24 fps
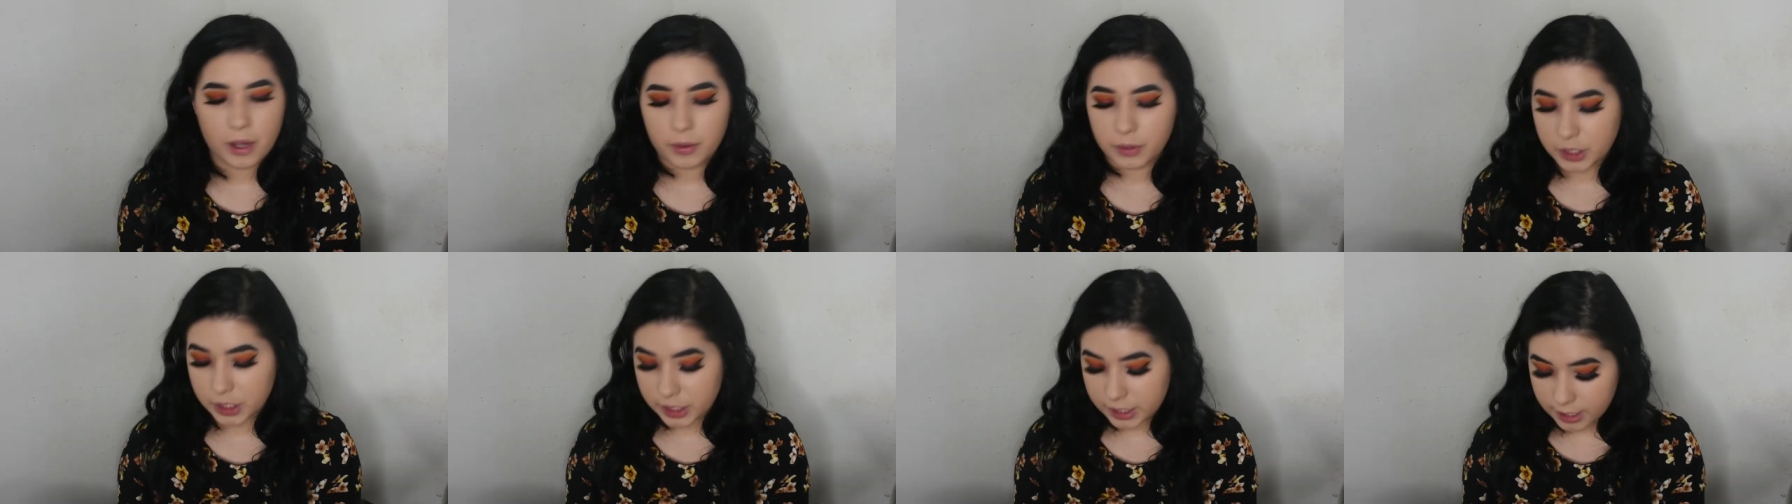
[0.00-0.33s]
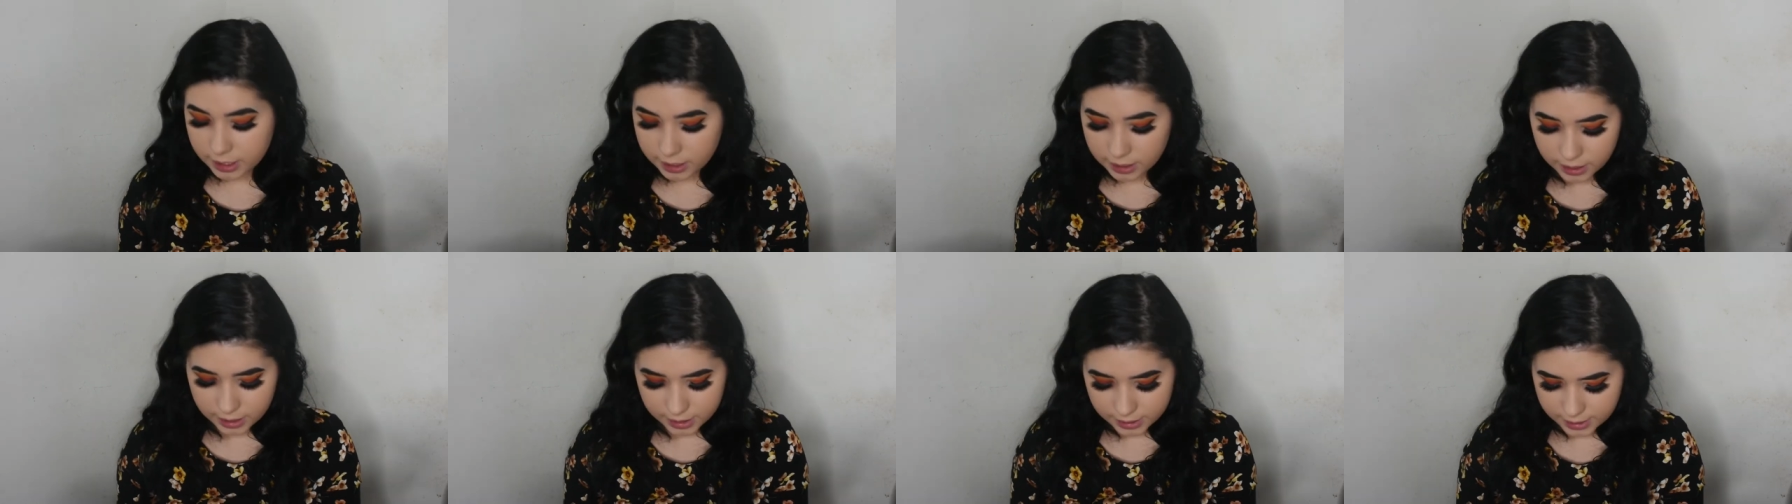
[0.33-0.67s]
which is
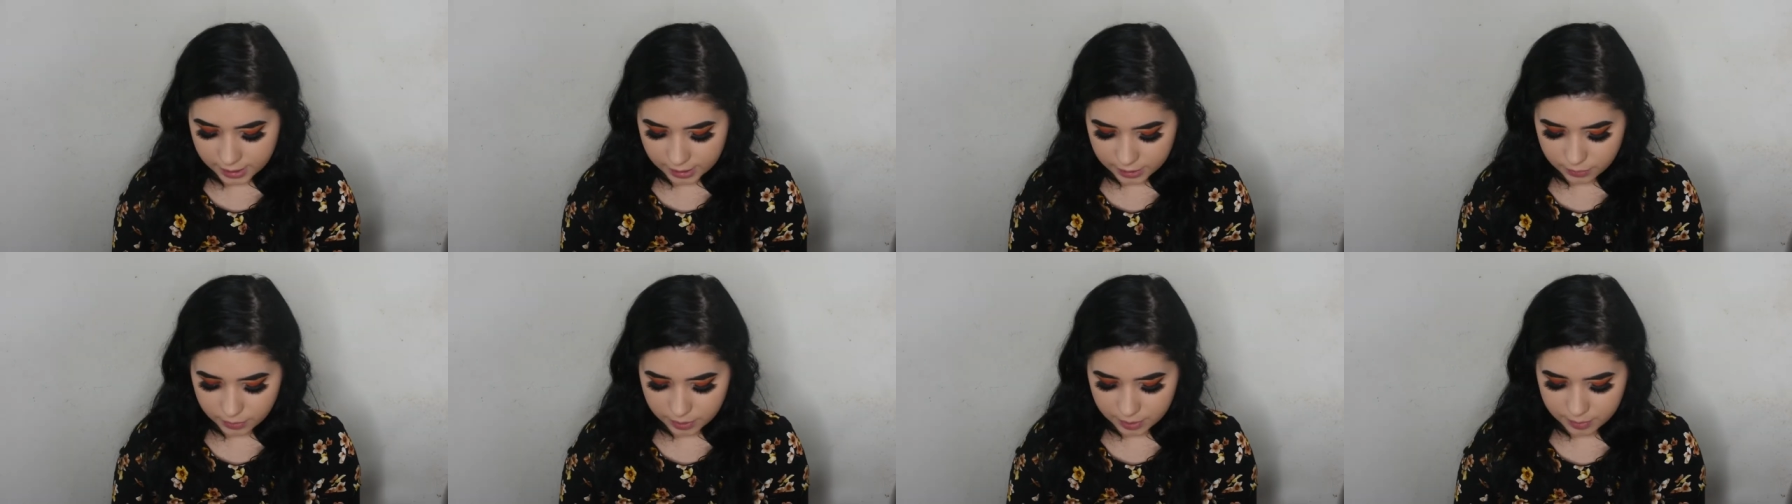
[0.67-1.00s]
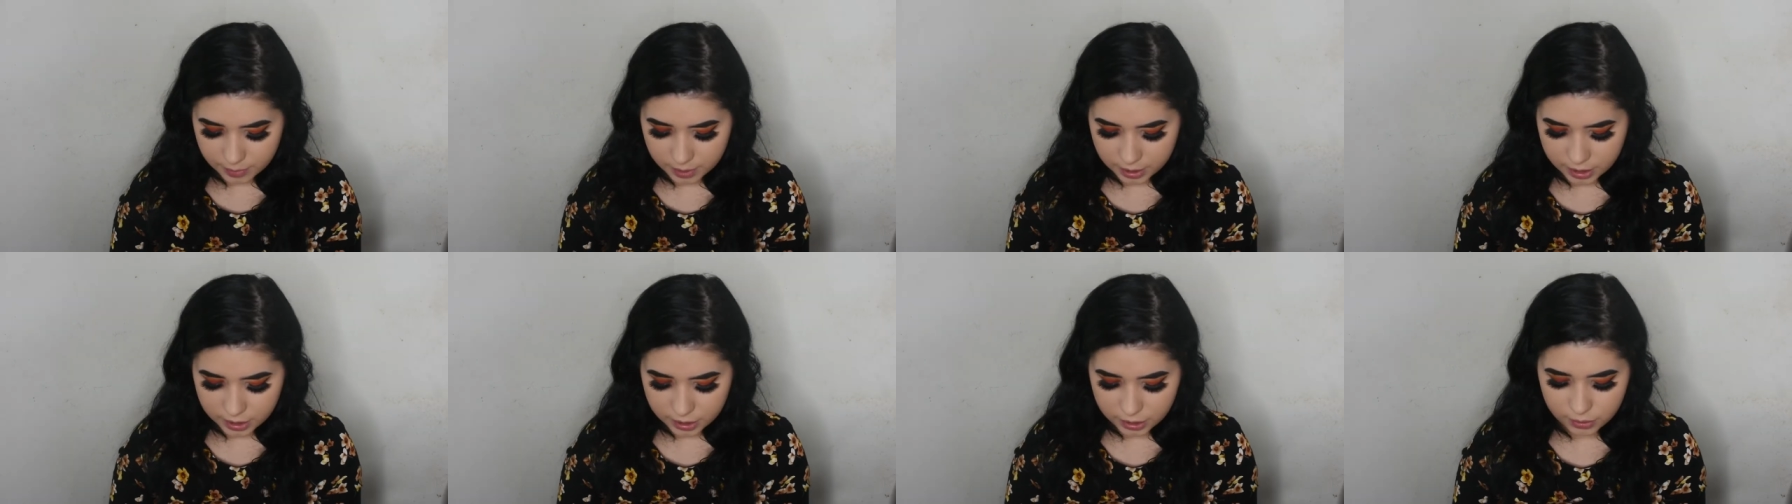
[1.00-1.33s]
good because that's what
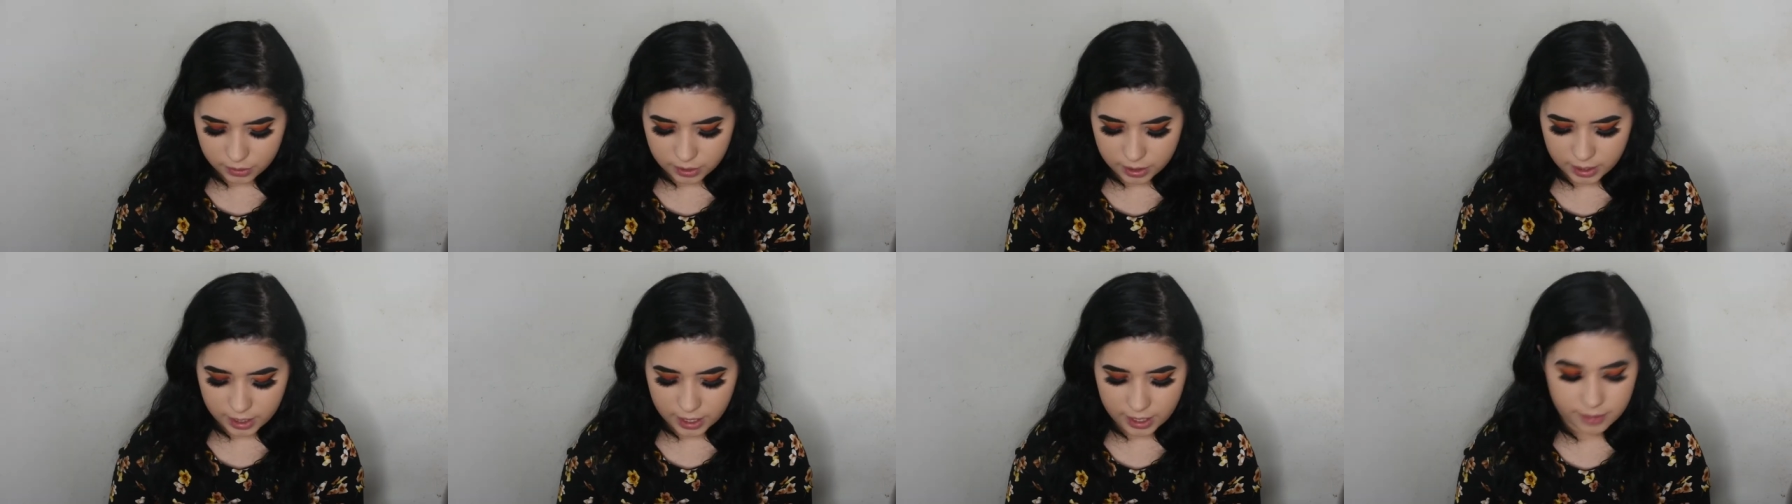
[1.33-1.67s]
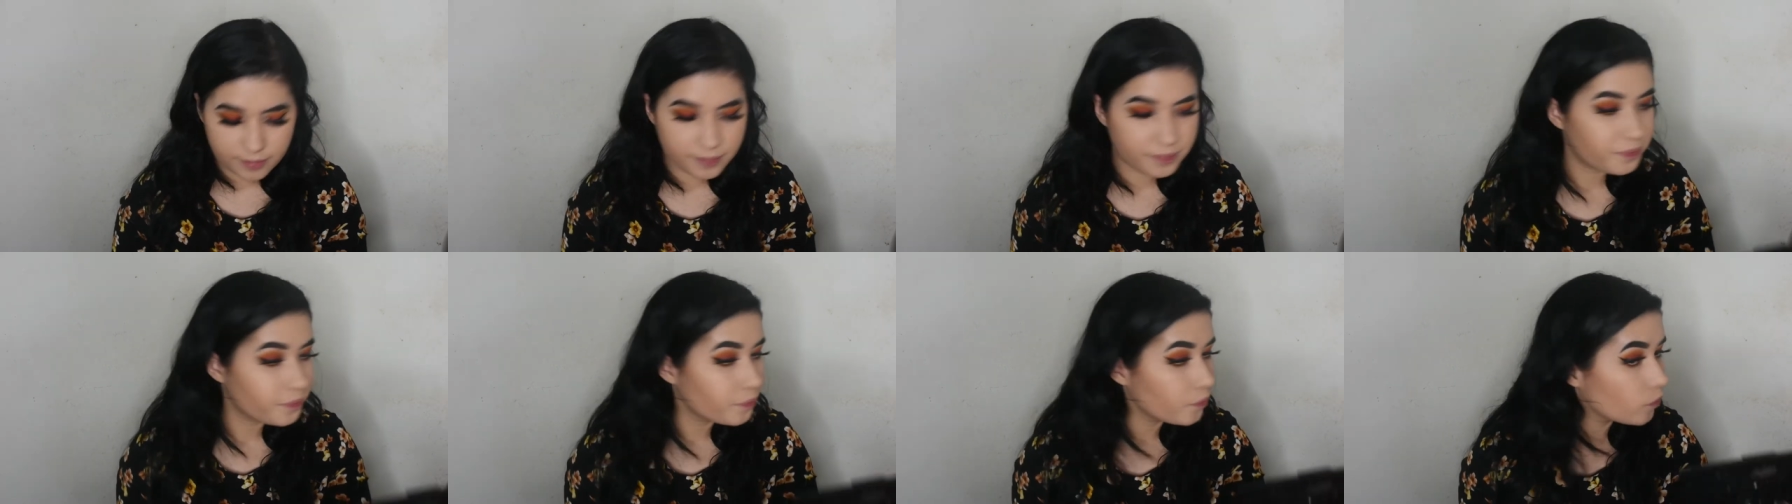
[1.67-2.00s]
I'm going to do
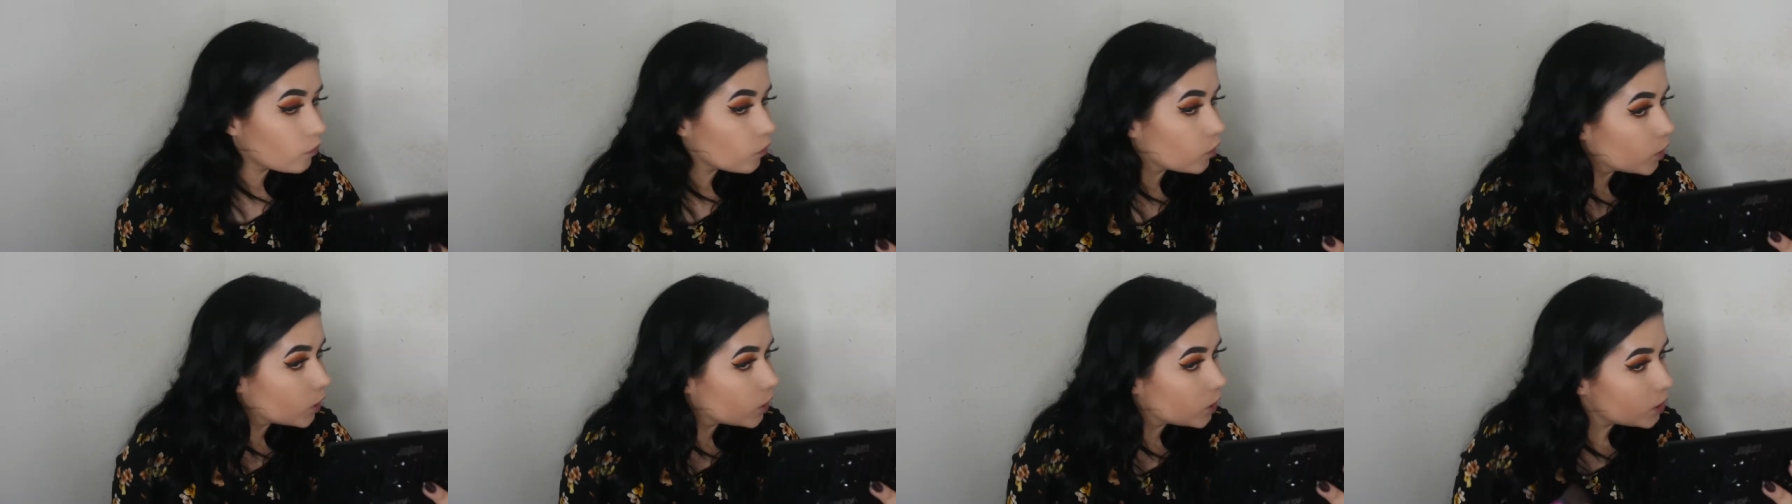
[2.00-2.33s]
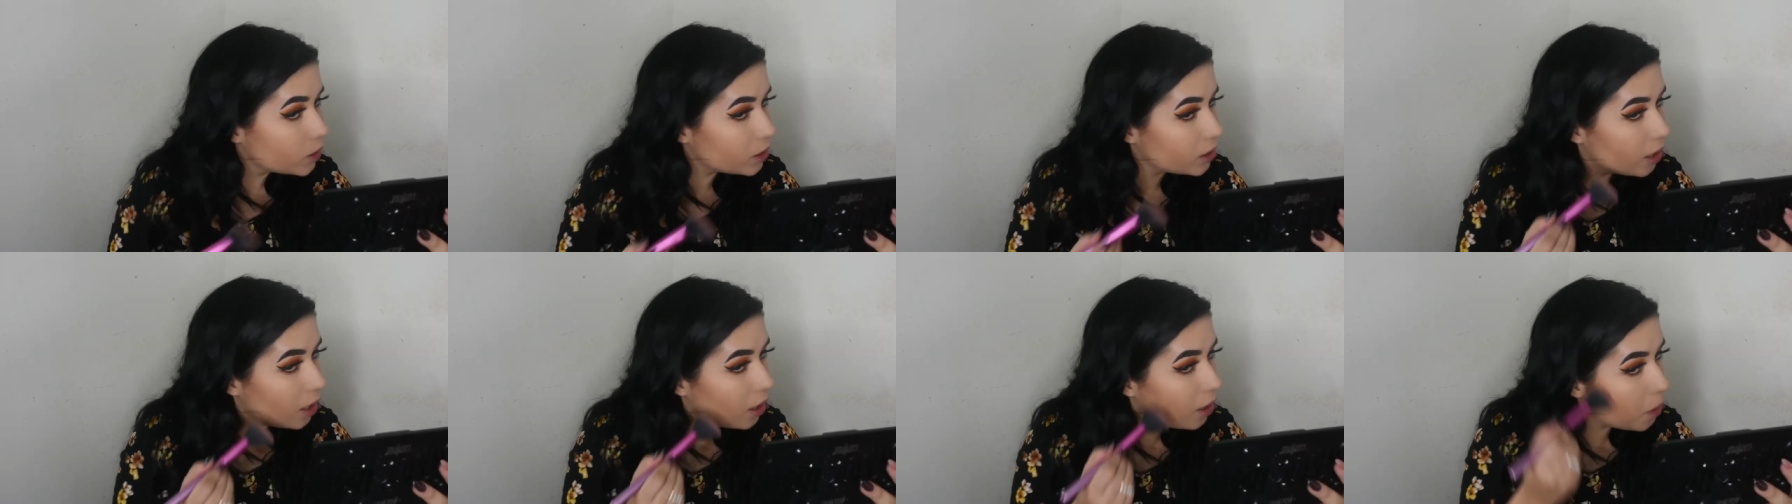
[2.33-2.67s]
today.
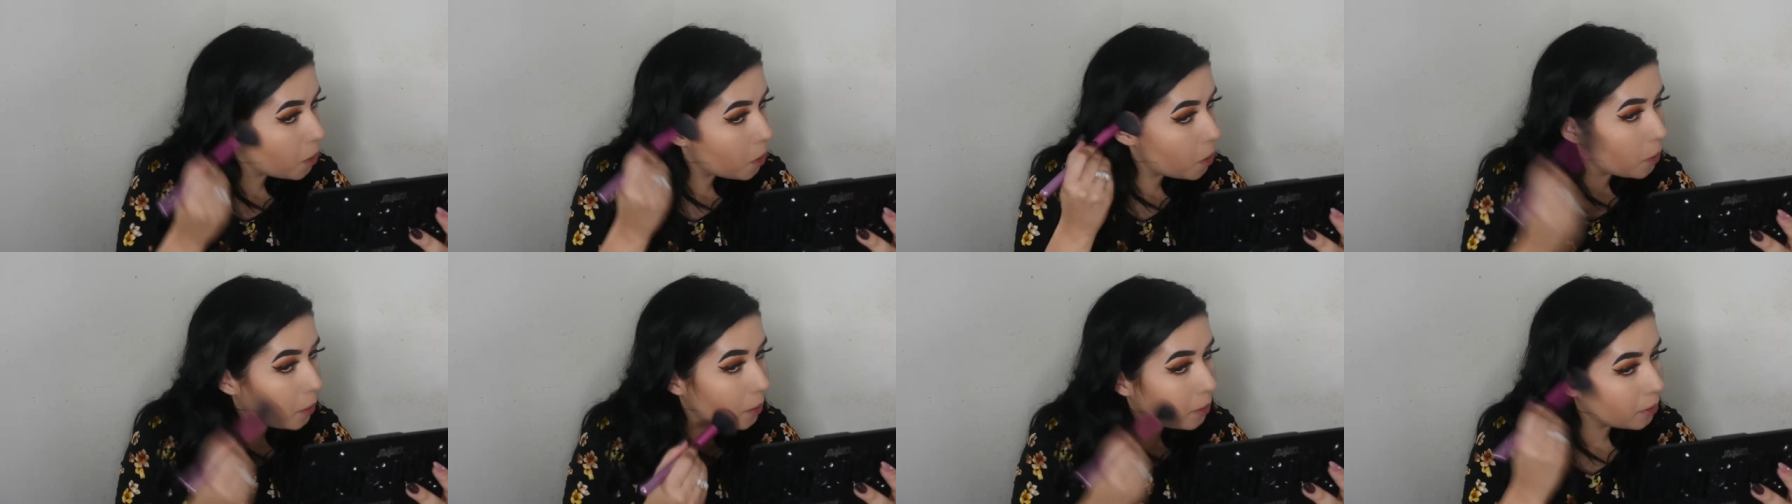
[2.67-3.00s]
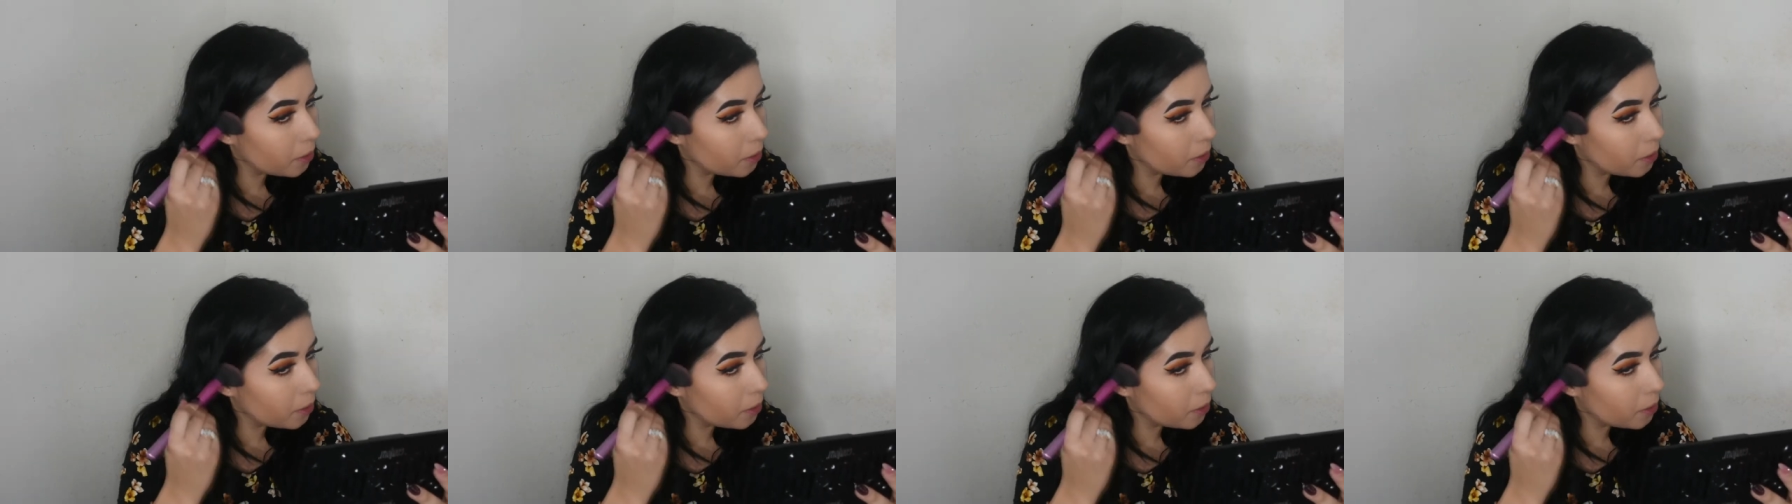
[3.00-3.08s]
So,